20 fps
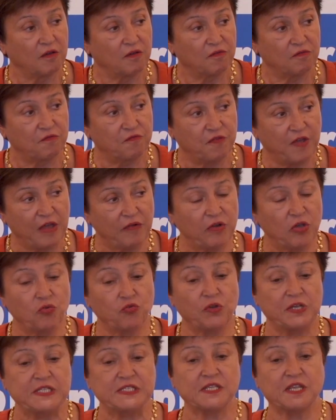very
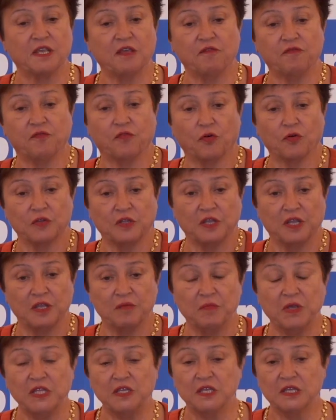risky for the
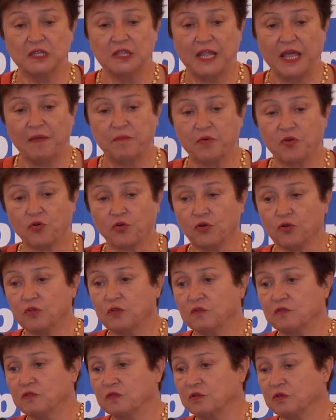immediate
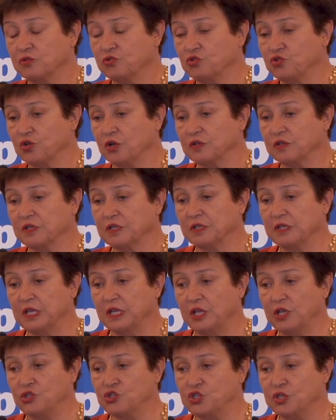neighborhood, Jordan,
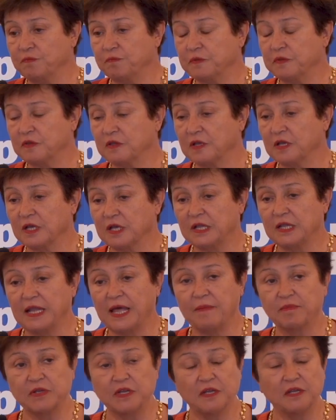Egypt,
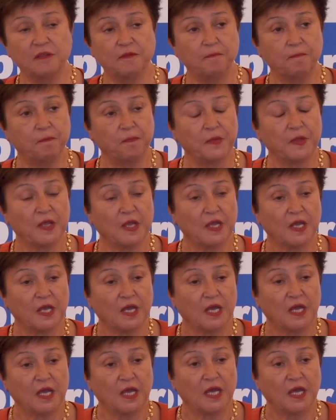Lebanon,
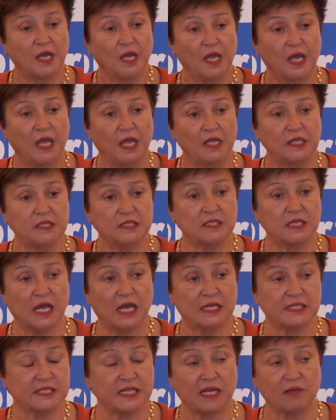and
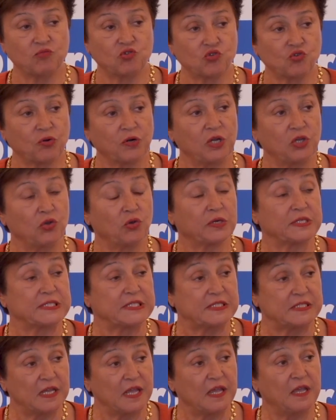as I'm sure you're
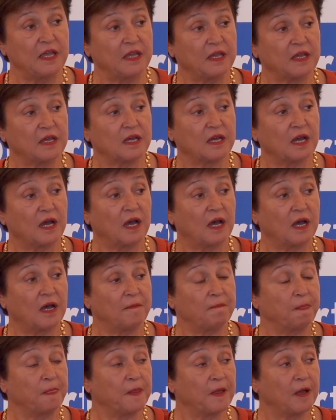seeing,
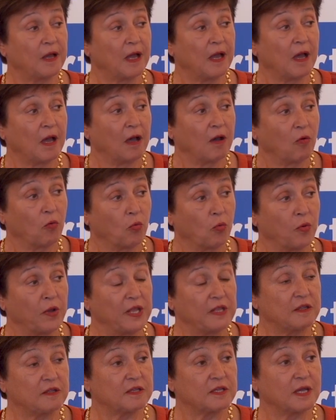
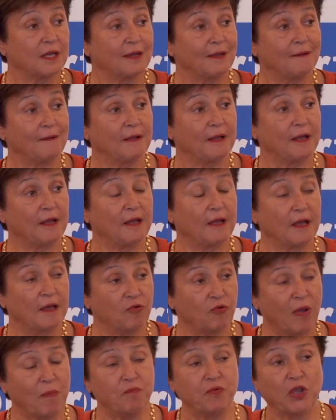with
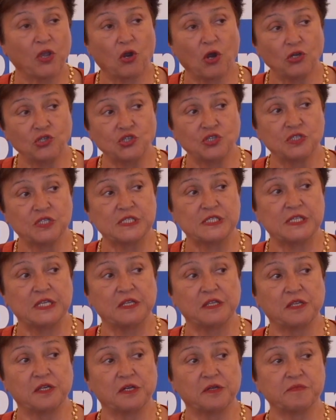repercussions
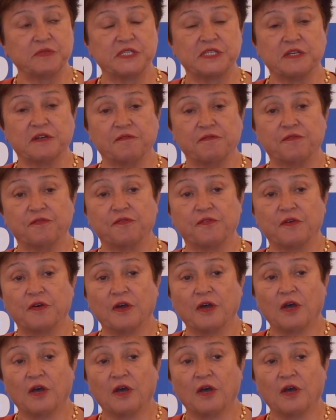in terms of